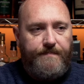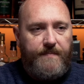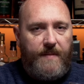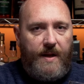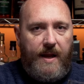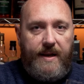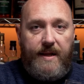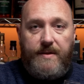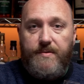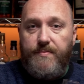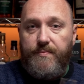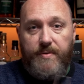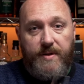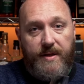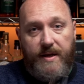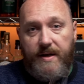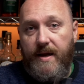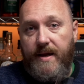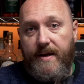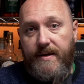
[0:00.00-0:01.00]
And it's really
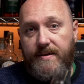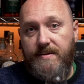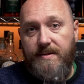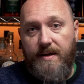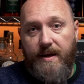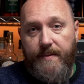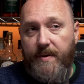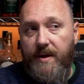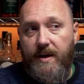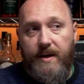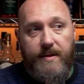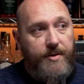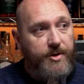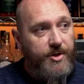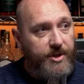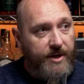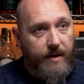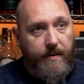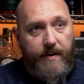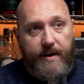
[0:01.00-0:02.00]
nice. I'm getting the
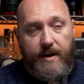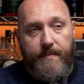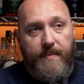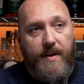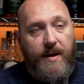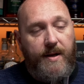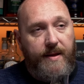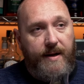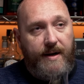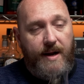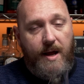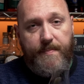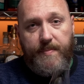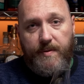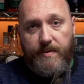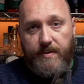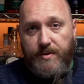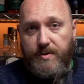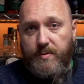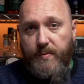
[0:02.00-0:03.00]
sherry, I'm getting that apple,
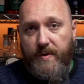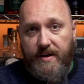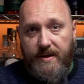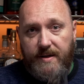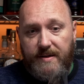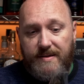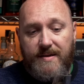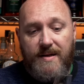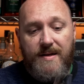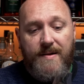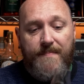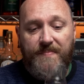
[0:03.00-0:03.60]
the sweetness.